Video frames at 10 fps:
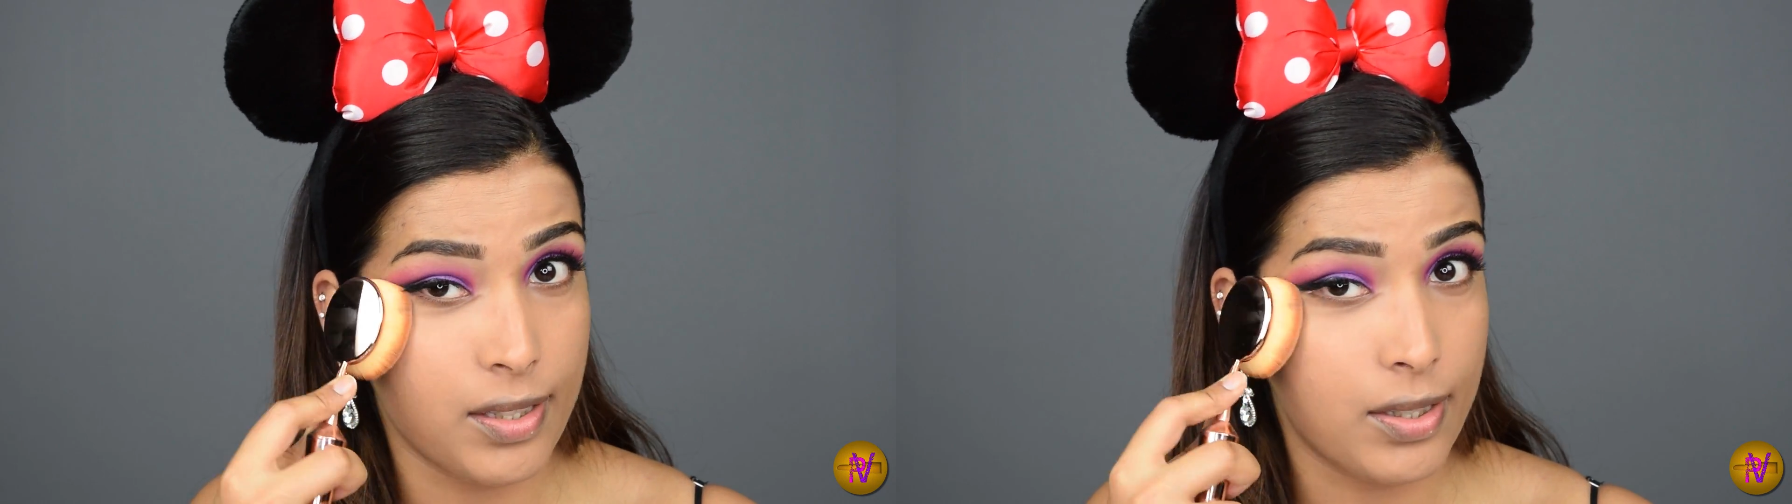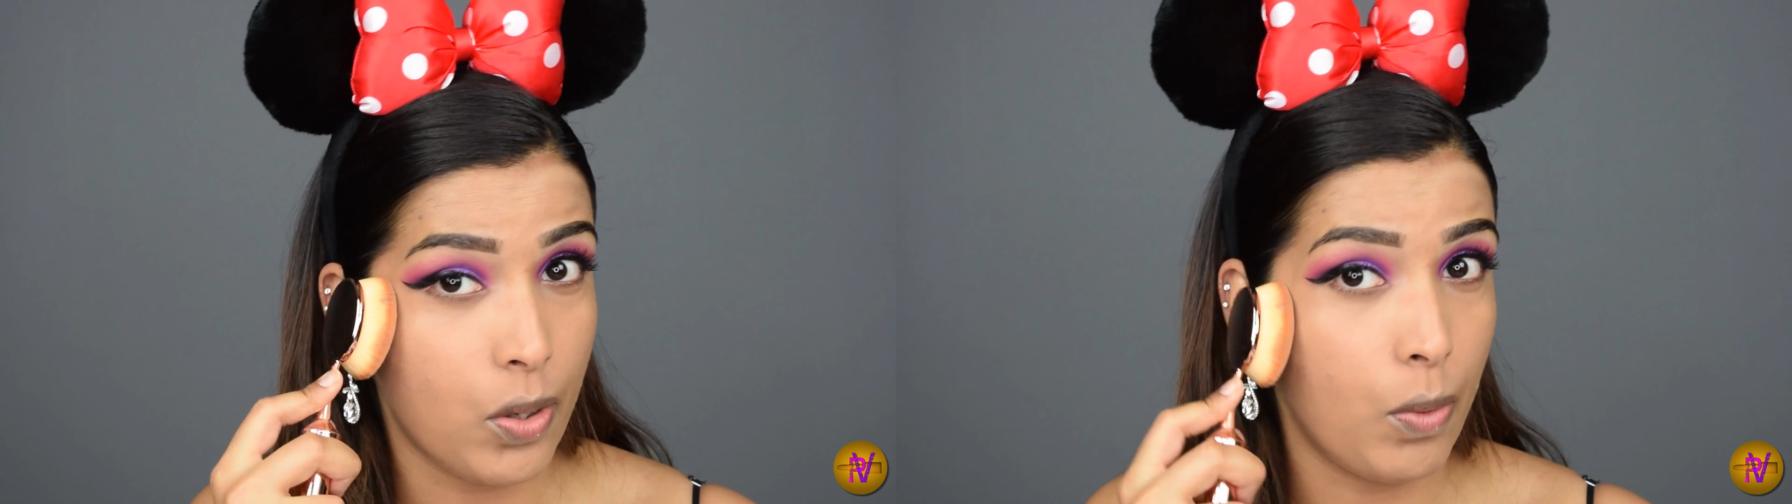
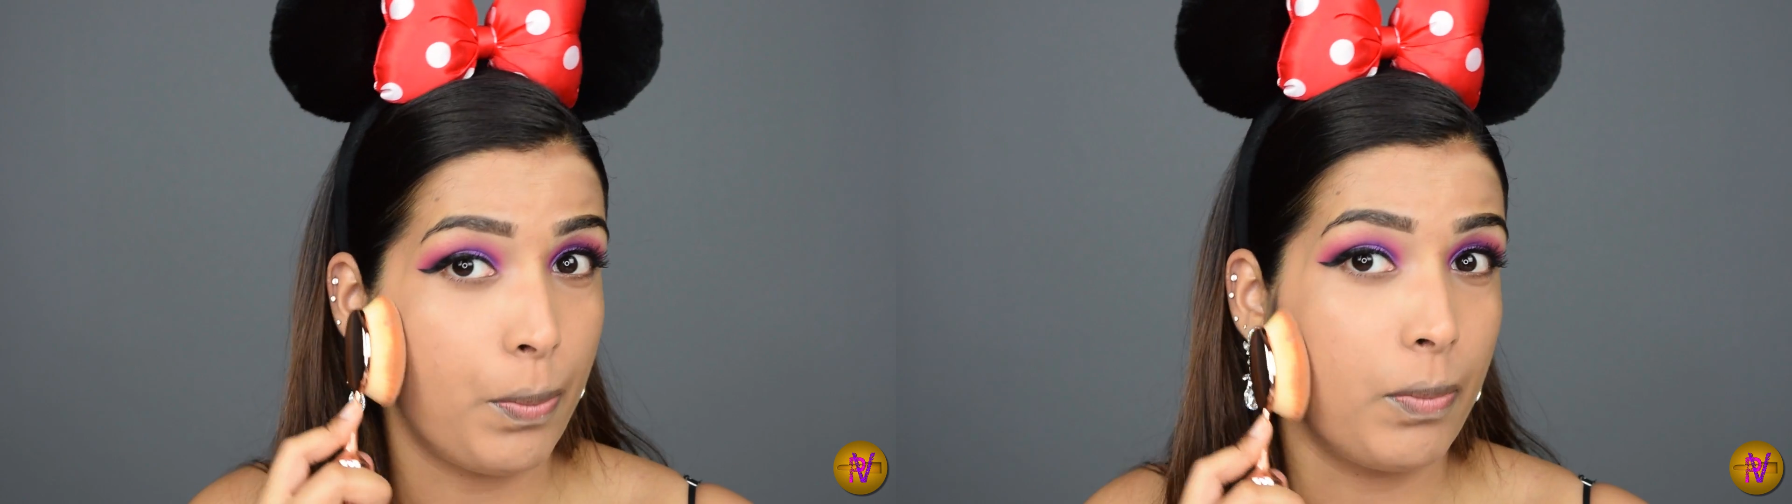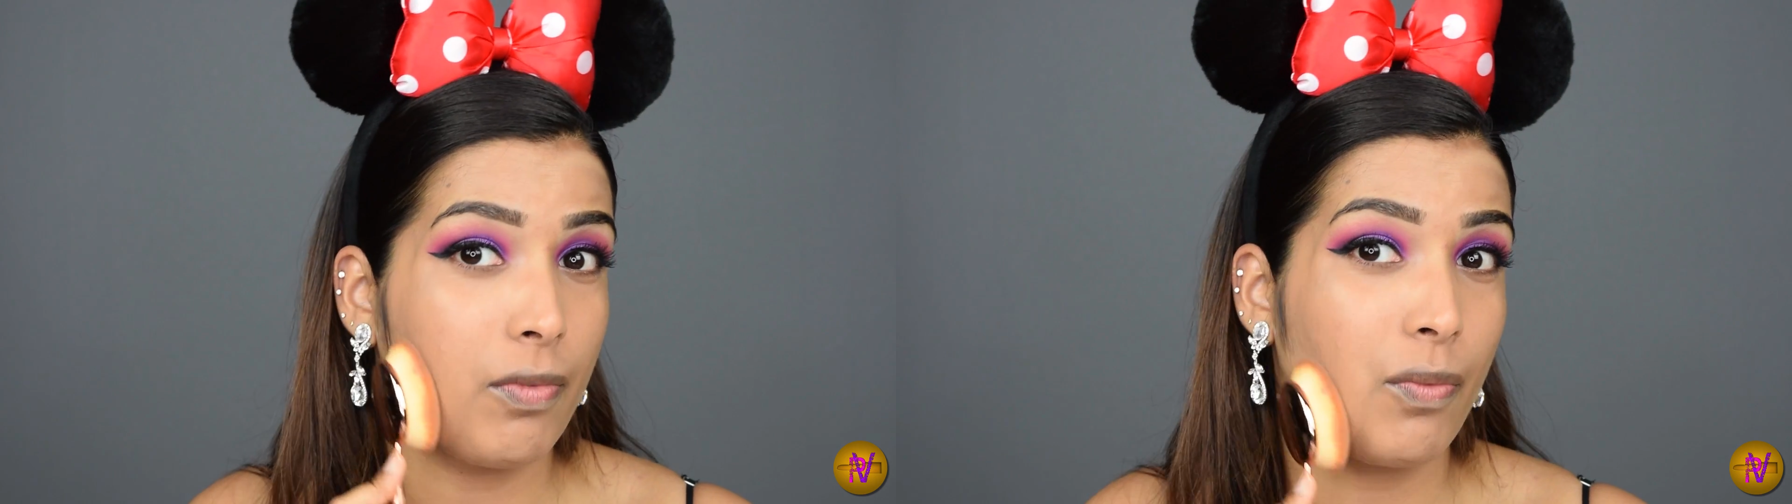so
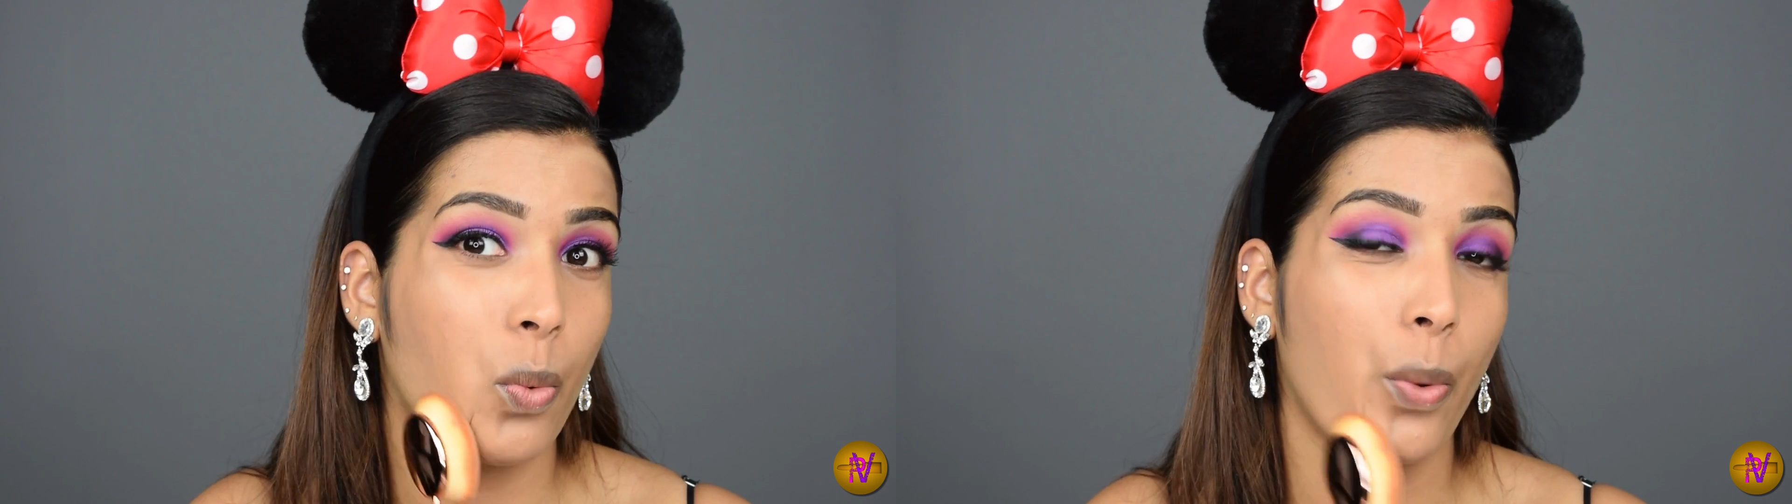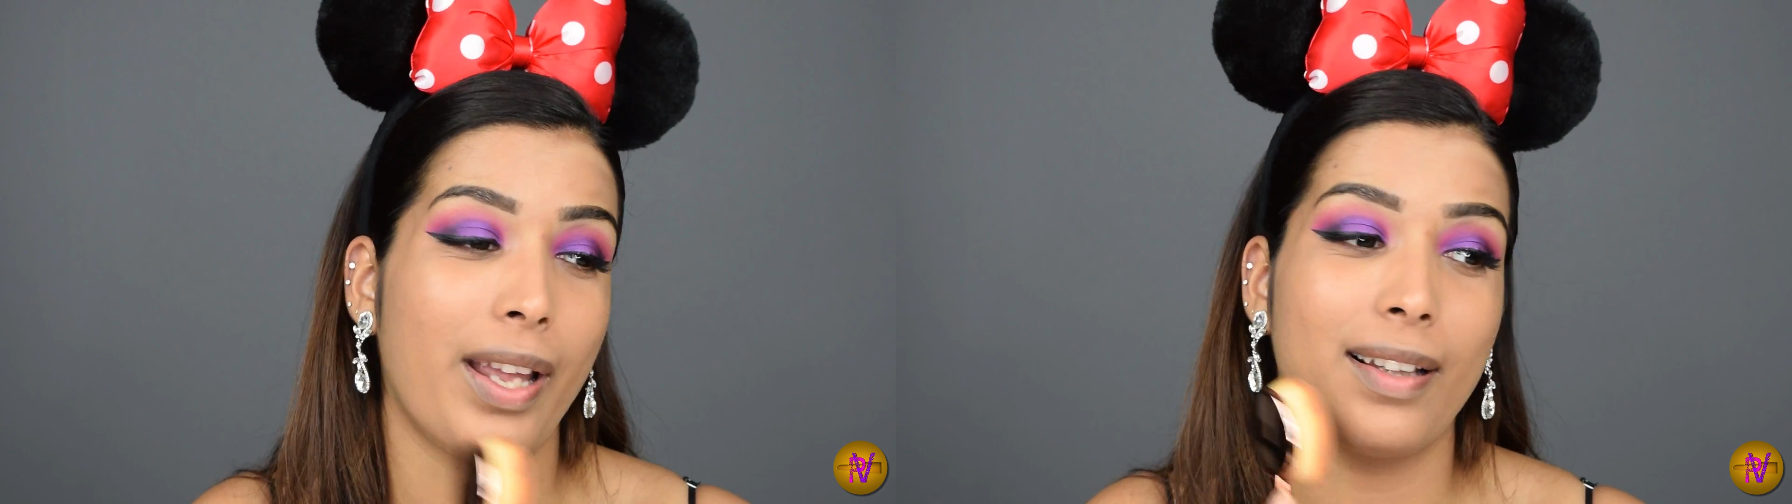
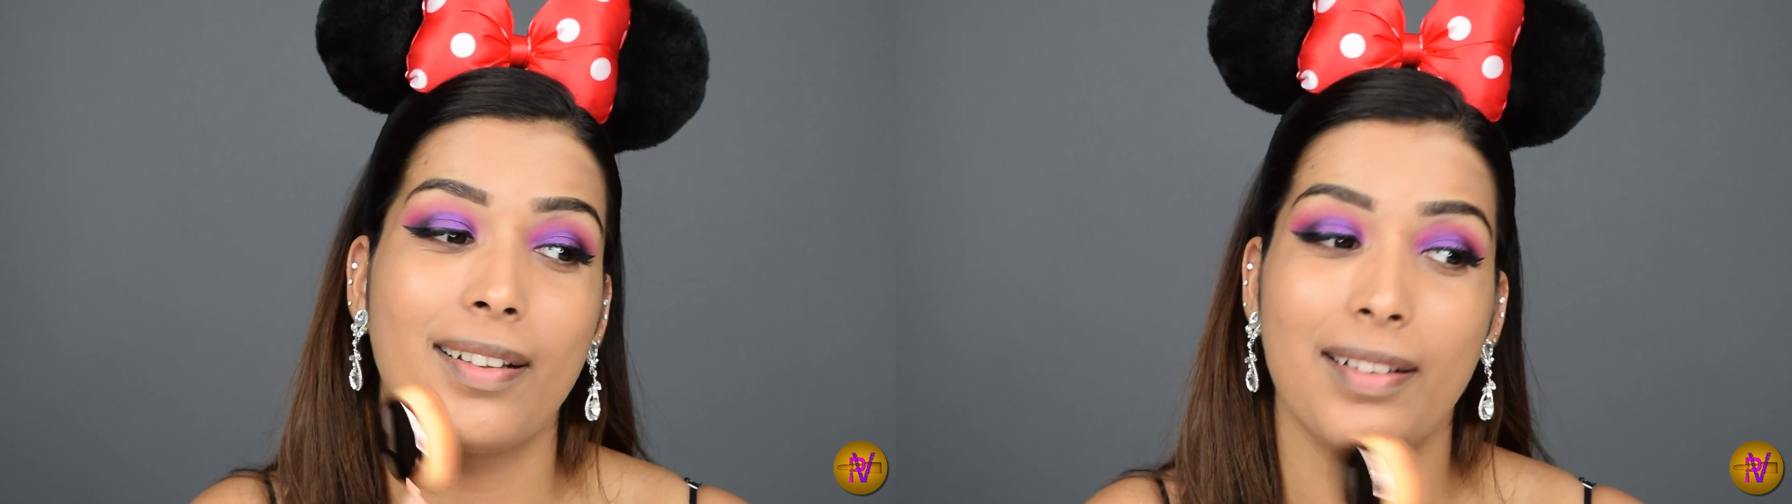well.